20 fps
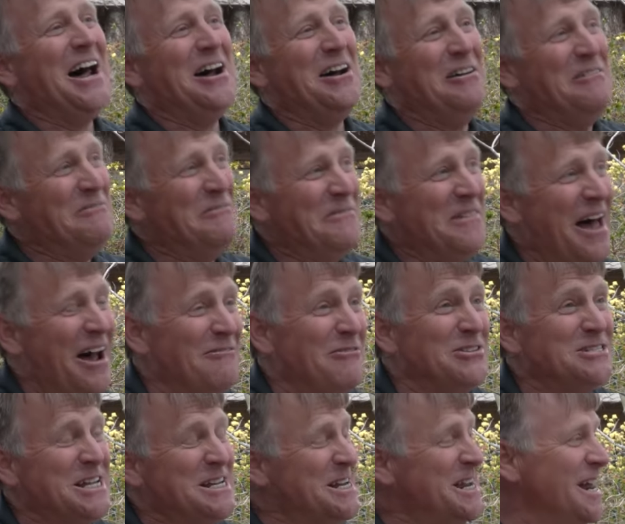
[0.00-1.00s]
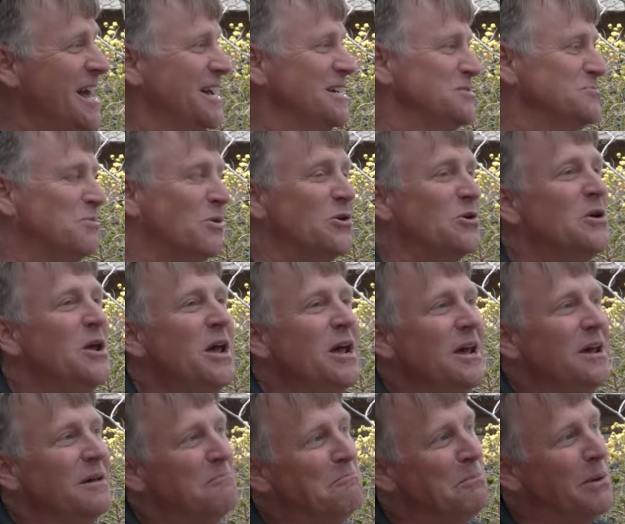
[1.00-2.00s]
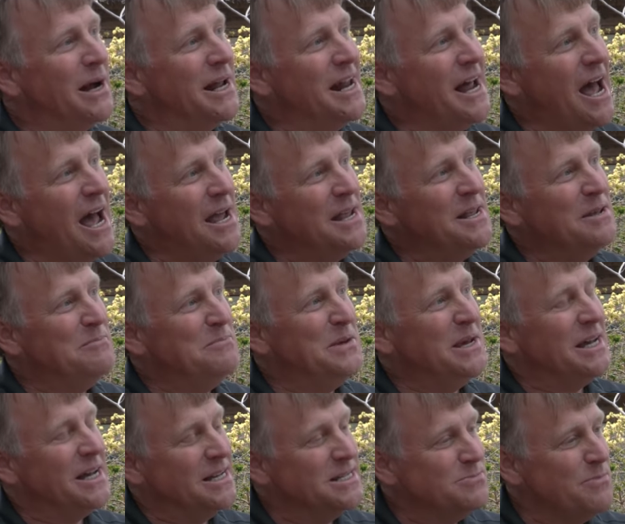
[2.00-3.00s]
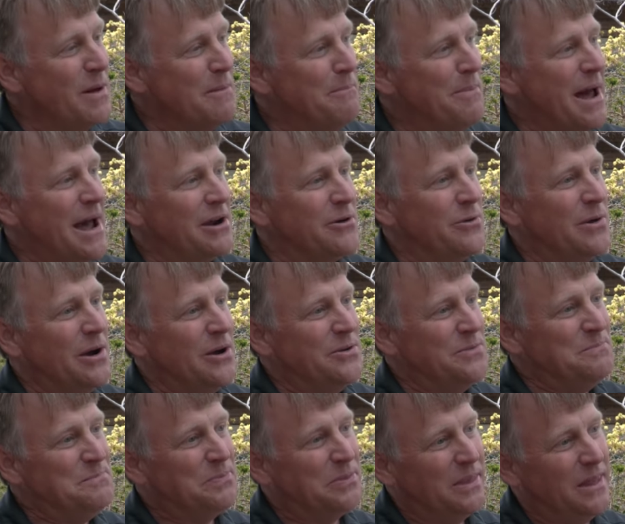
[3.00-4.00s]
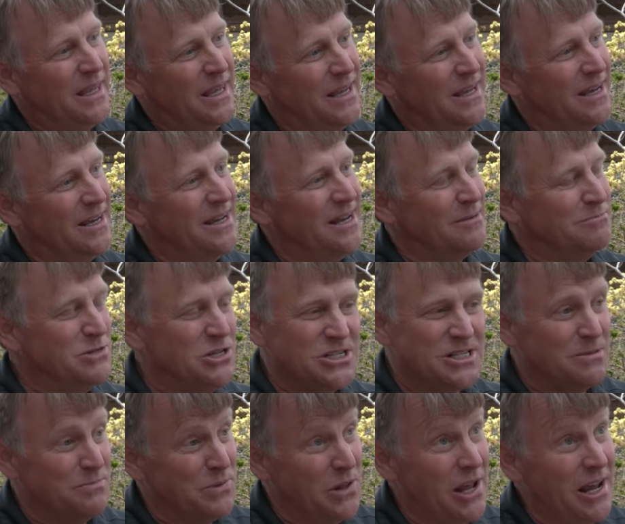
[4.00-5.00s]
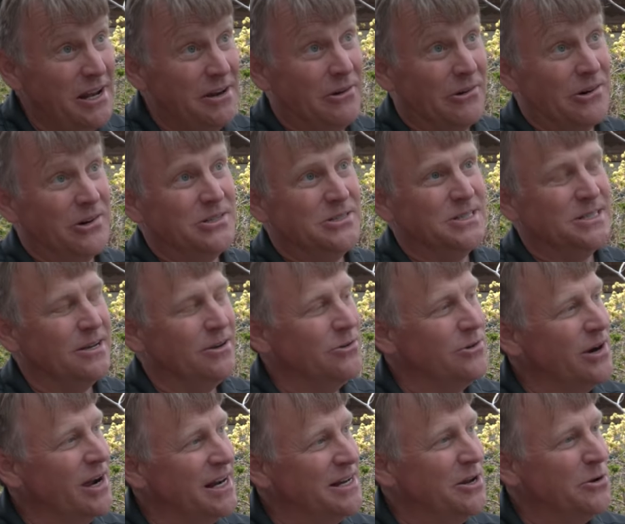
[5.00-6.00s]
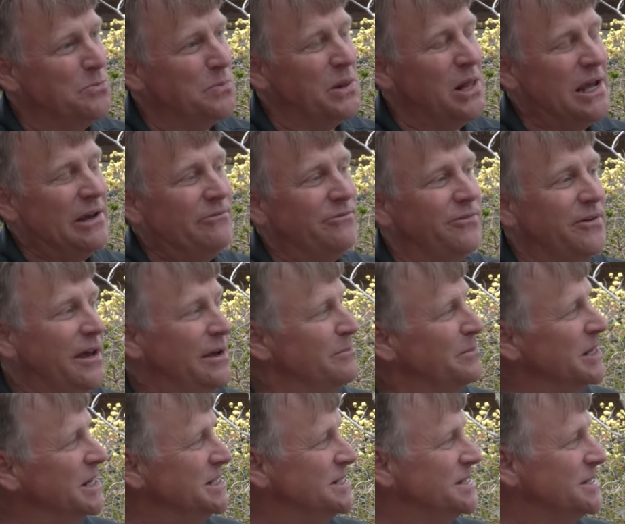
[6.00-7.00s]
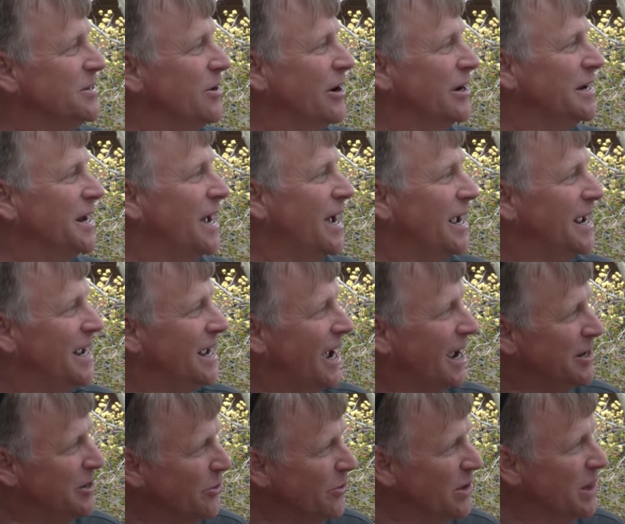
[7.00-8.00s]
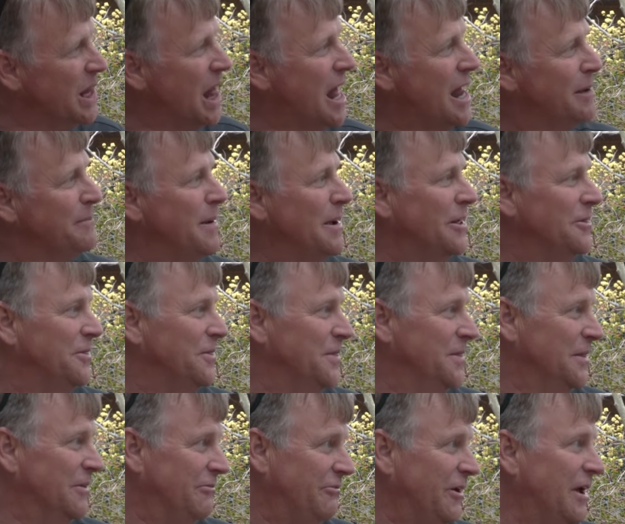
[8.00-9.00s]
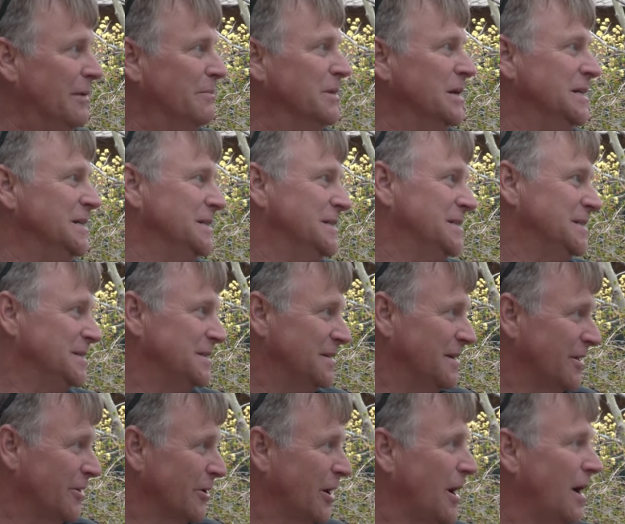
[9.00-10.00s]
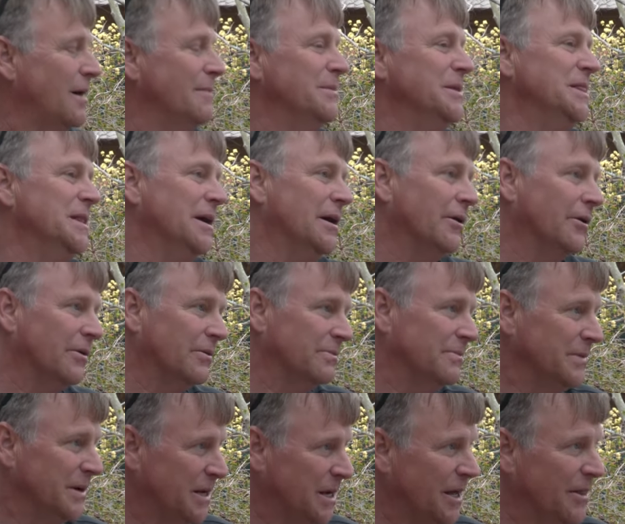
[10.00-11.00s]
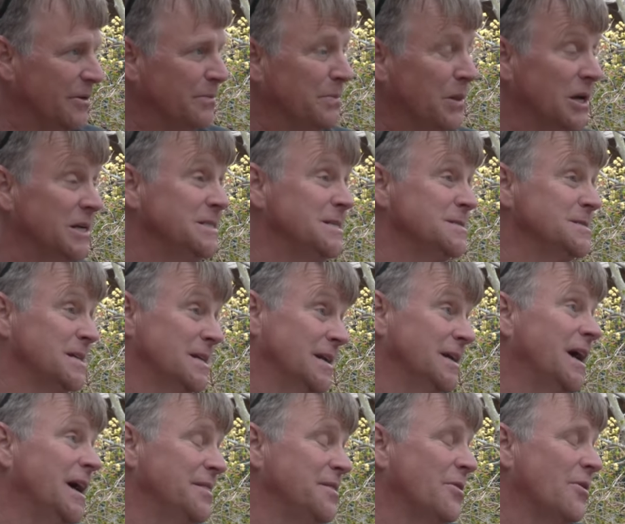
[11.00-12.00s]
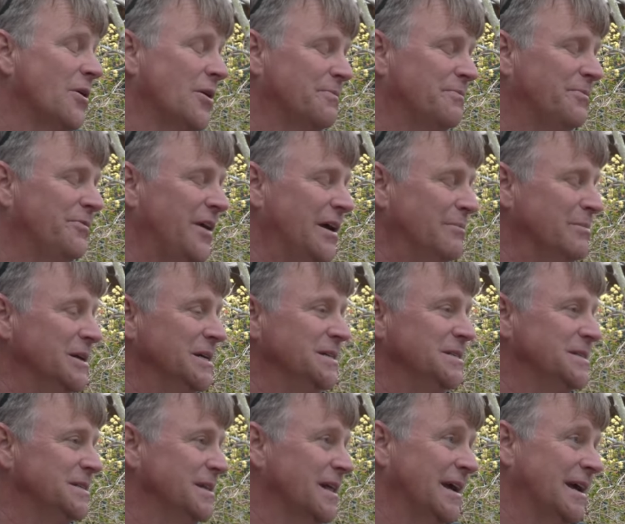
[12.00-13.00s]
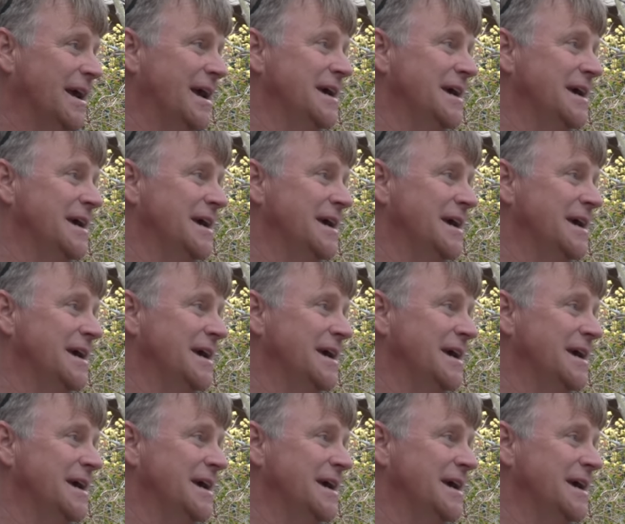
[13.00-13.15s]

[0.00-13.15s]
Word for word: um, I wasn't an expert, but I because my background, eh, I'm just a plant nerd, so I know plant families. So I, I, know a lot about the families that are common there in other places. And, and there are families like